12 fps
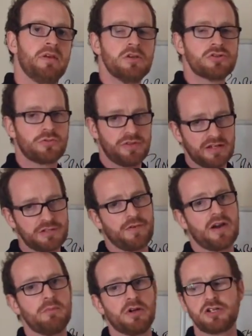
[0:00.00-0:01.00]
So thanks
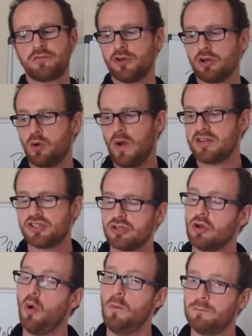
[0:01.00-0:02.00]
very much for your question.
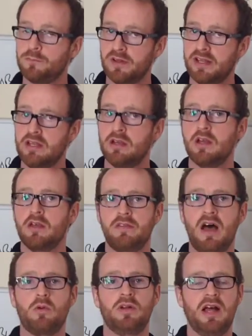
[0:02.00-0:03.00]
Hopefully
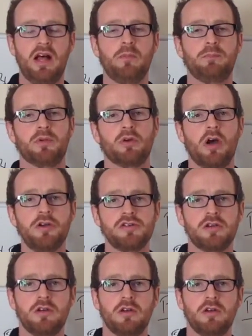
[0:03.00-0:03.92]
that will help you out.